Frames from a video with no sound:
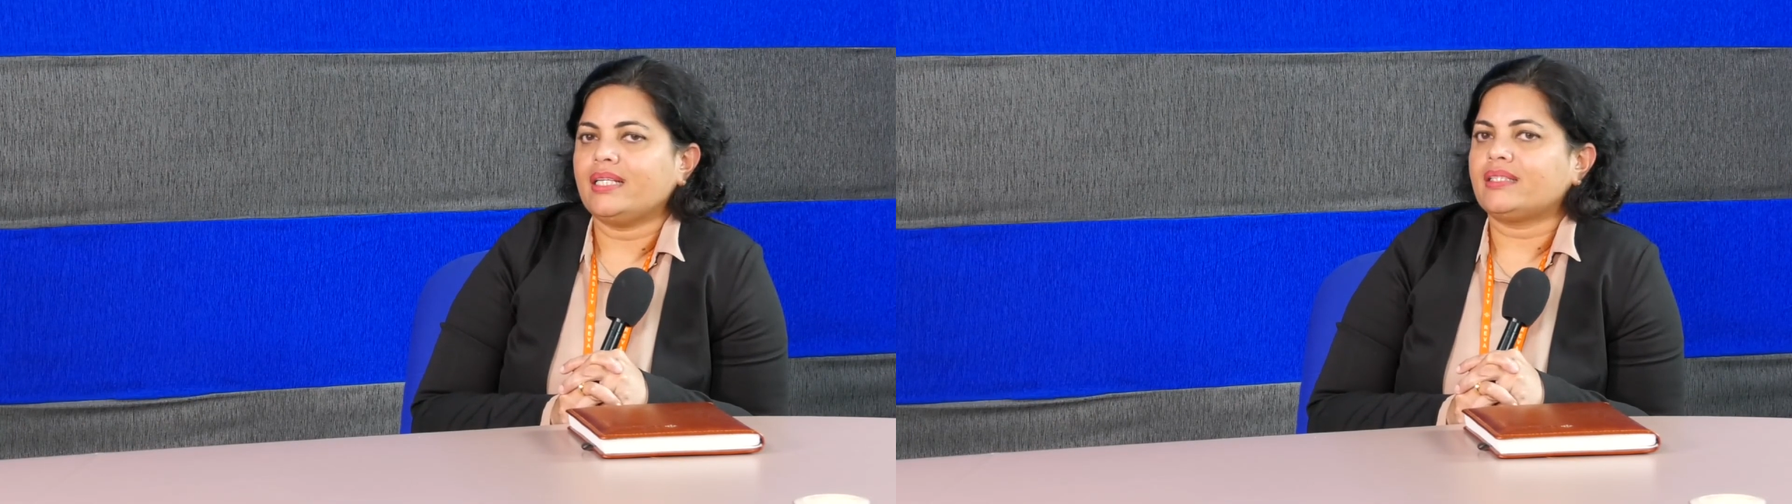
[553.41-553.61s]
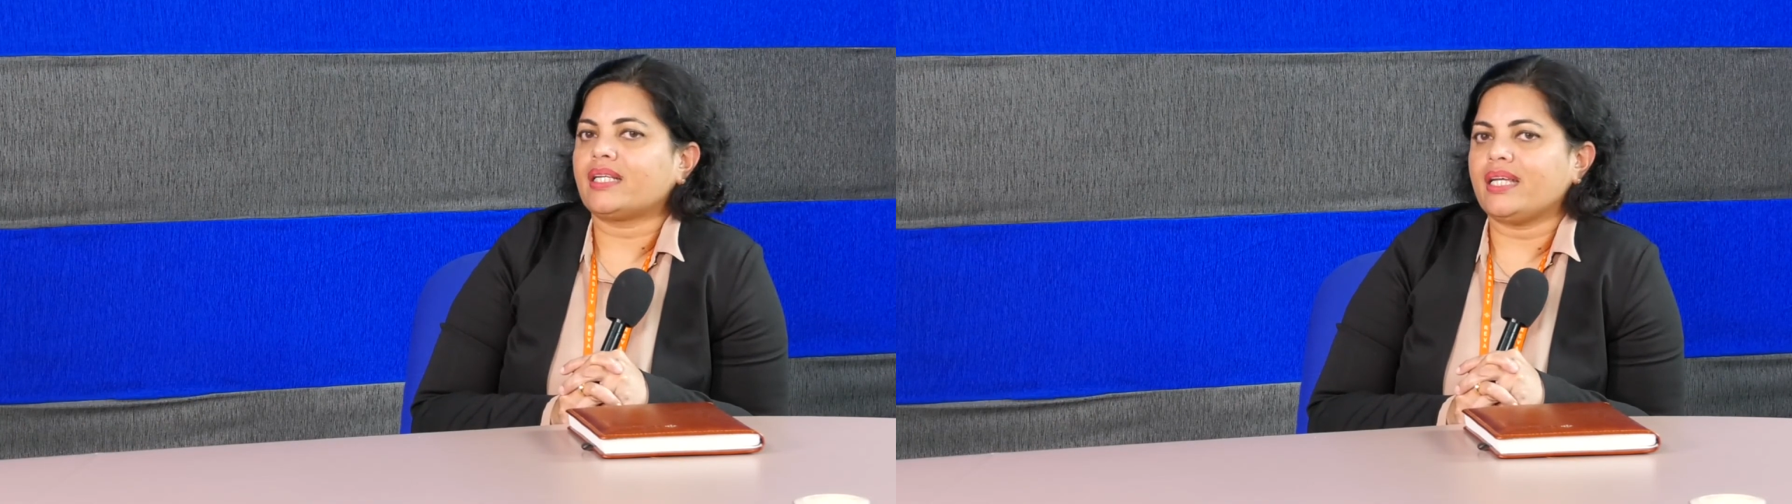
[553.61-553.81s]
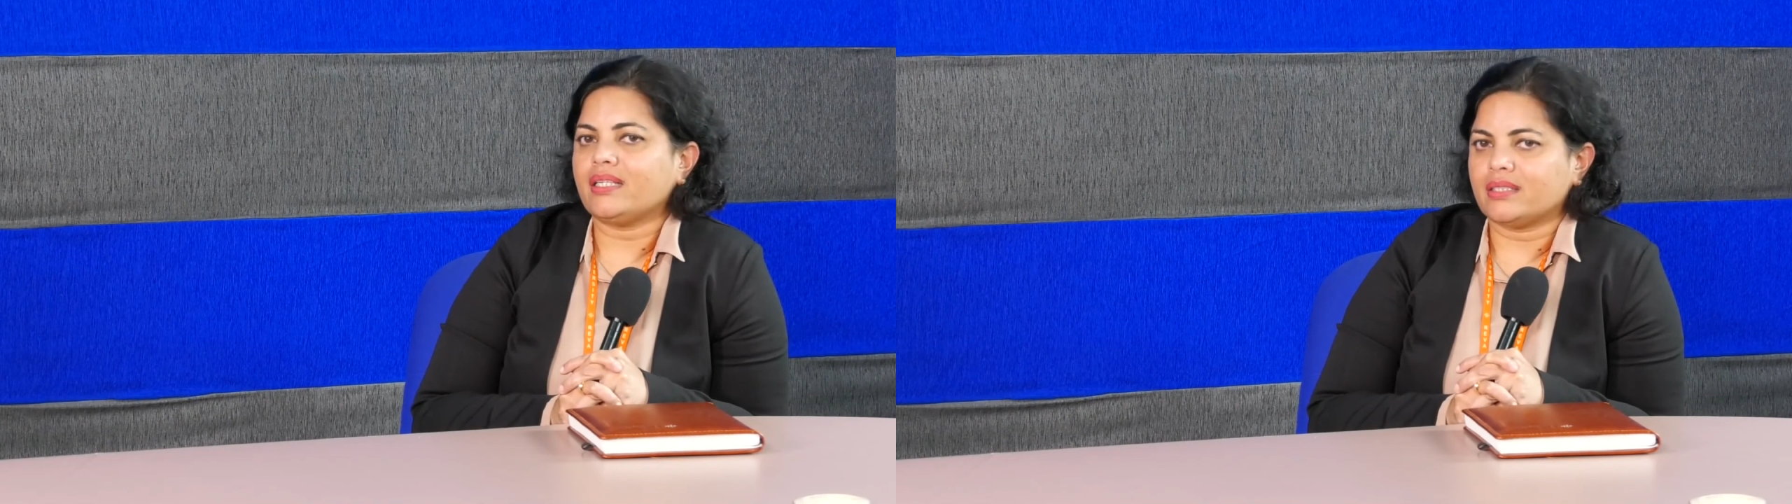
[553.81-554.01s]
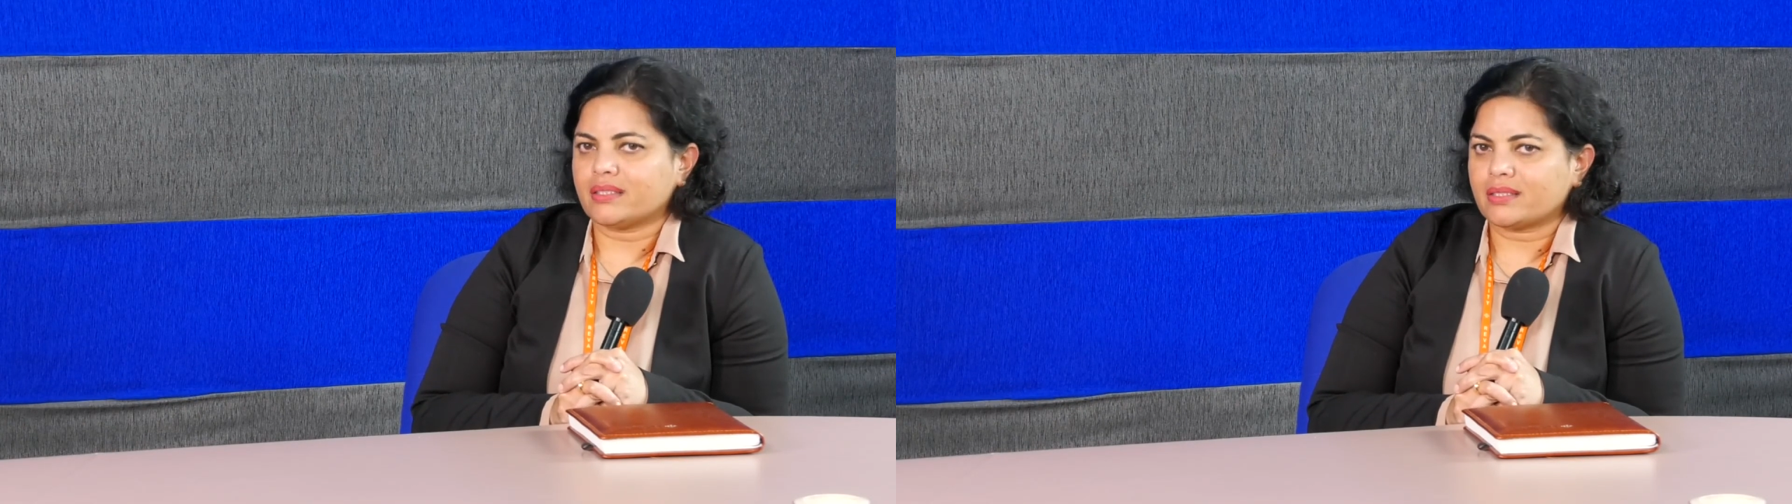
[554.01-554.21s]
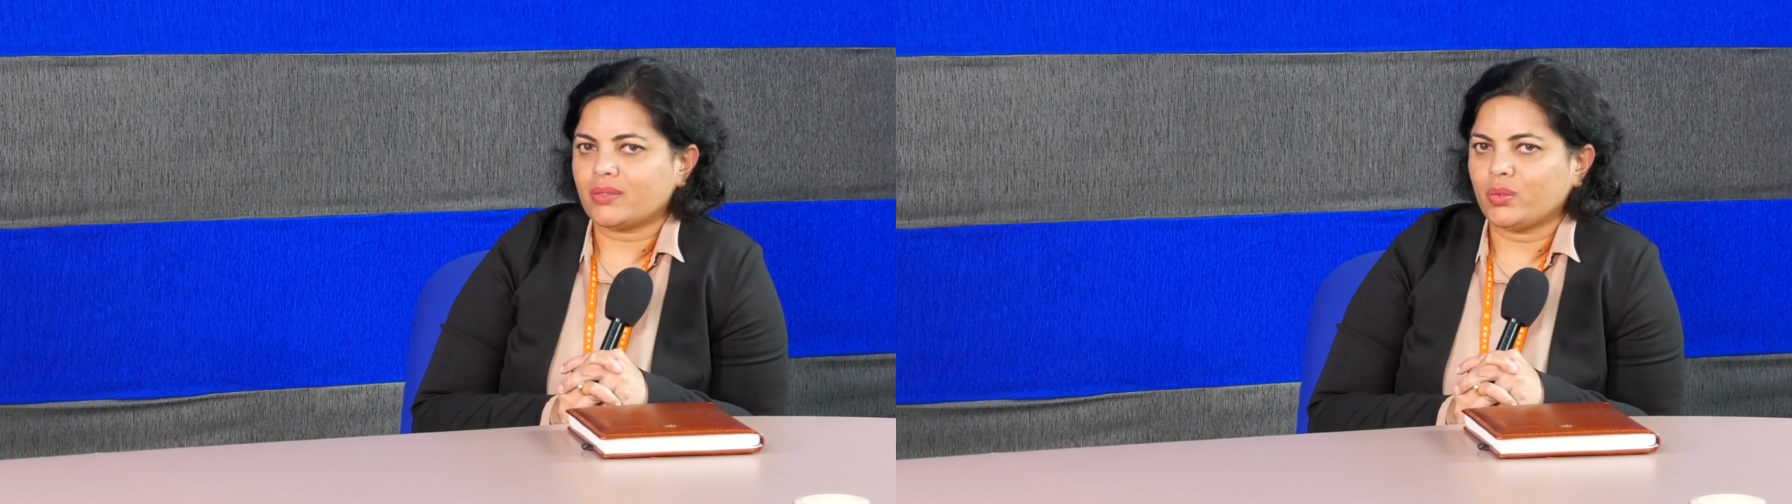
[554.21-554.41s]
3
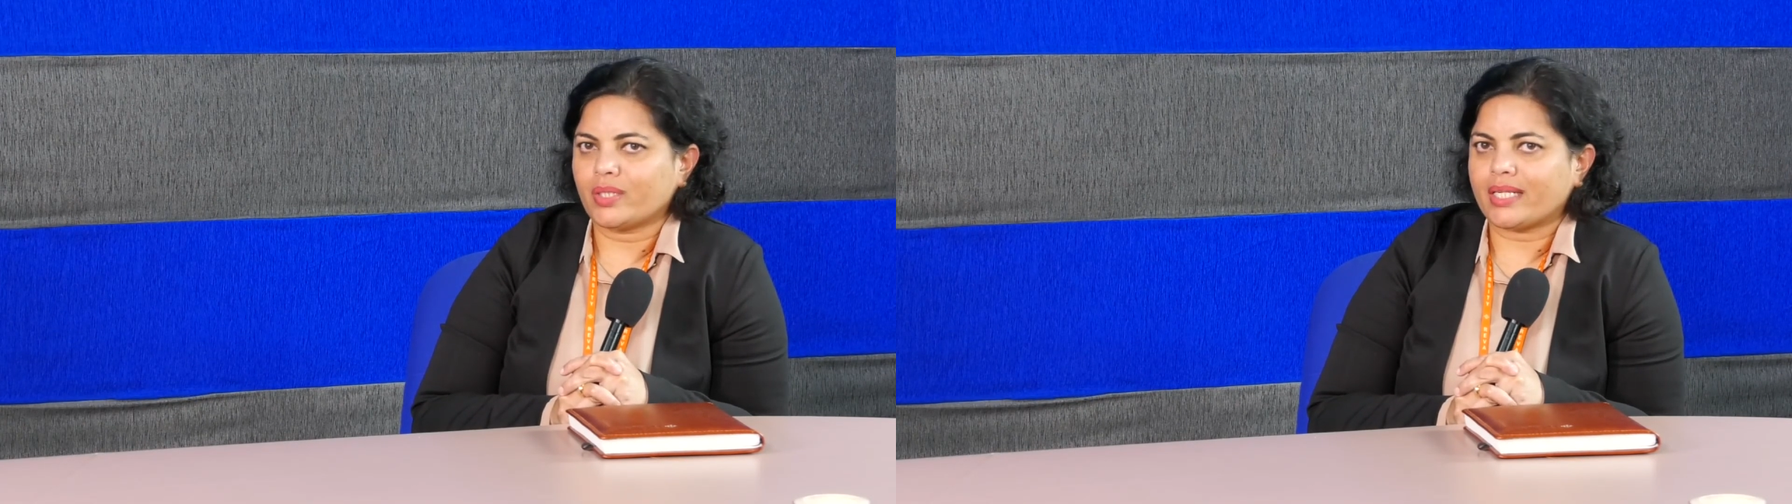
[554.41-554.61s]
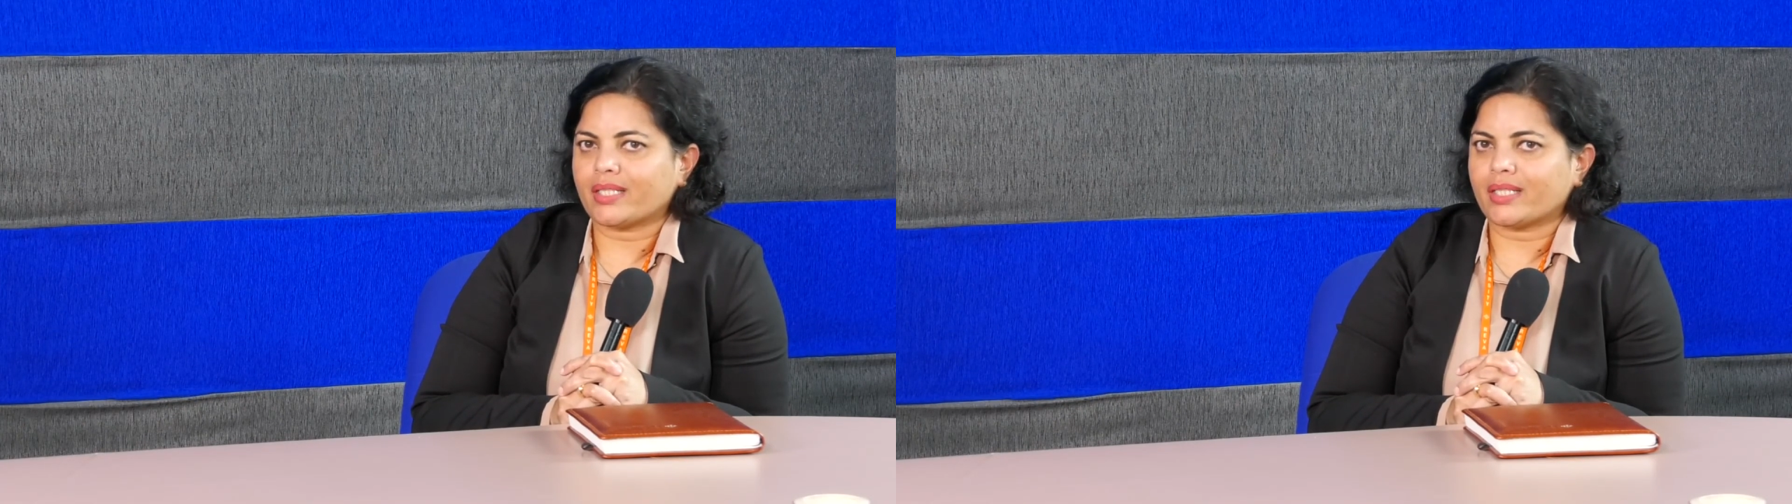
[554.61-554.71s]
years you can